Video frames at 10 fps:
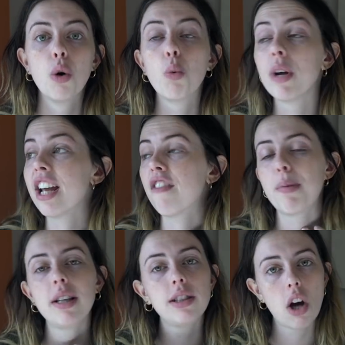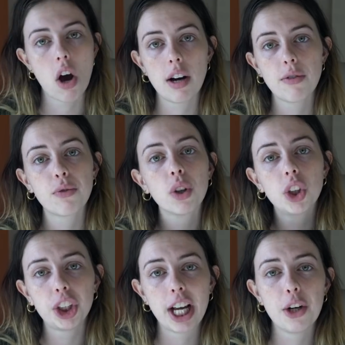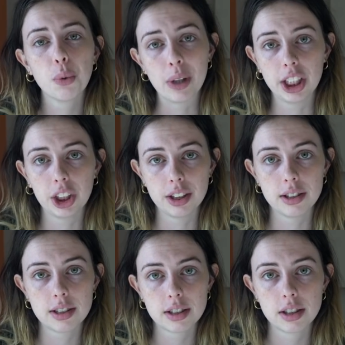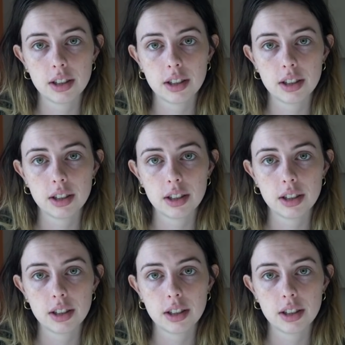we have been taught for generations.